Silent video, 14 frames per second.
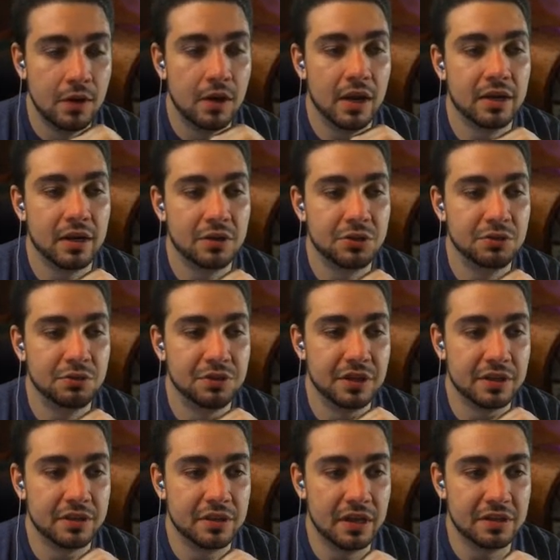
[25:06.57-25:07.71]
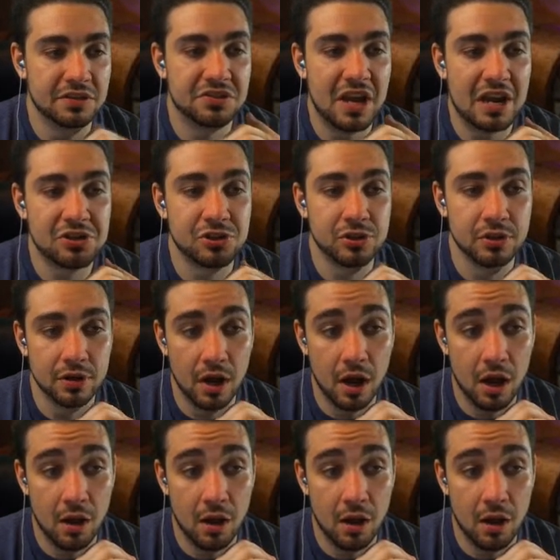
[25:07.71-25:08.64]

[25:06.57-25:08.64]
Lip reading: And I do think that Stature